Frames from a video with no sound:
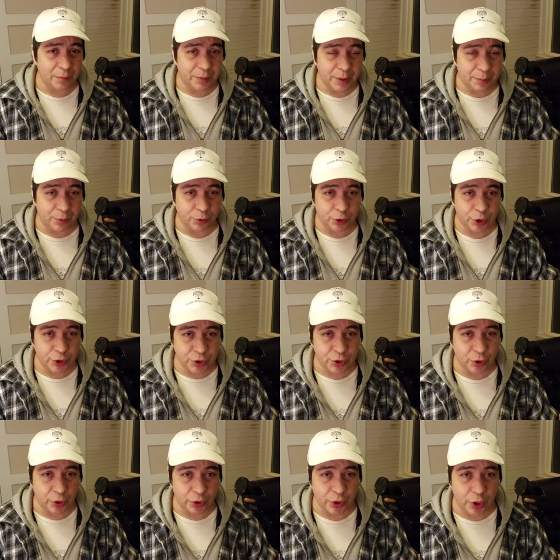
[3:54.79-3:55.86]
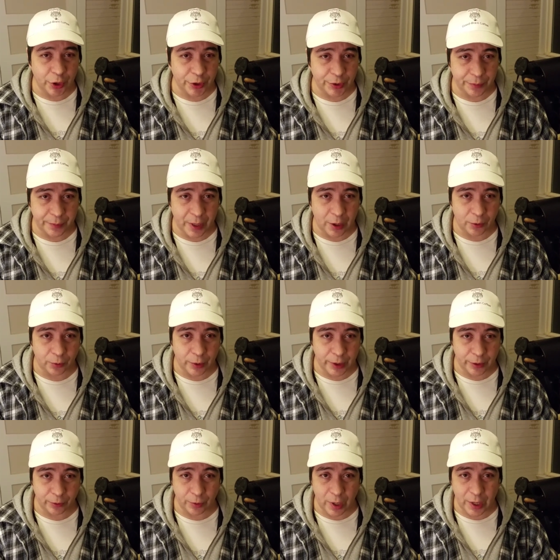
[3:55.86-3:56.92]
people just start talking about rate
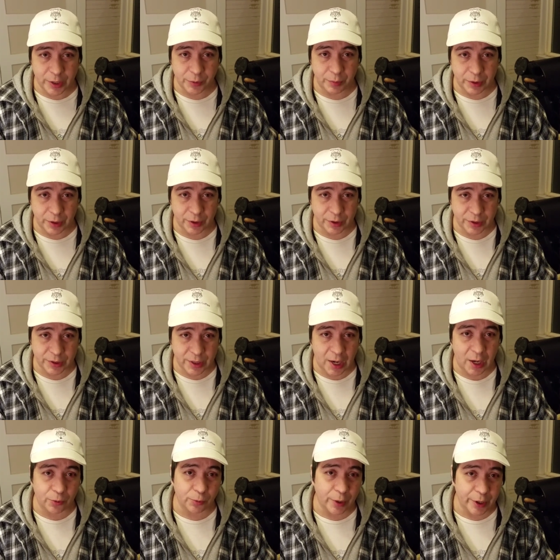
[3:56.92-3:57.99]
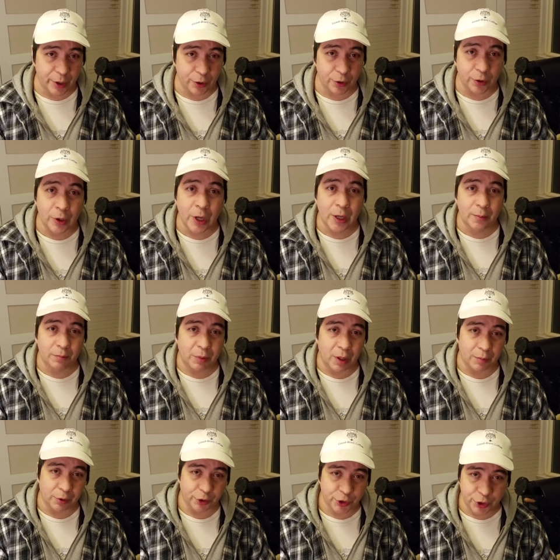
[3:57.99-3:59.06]
of rise because Scott Rao
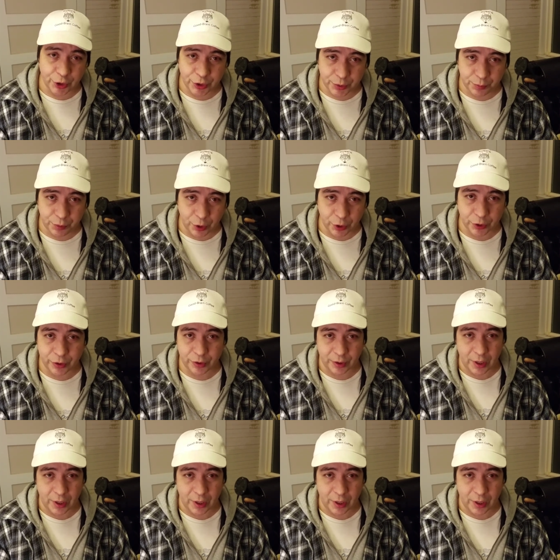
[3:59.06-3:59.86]
published his book, The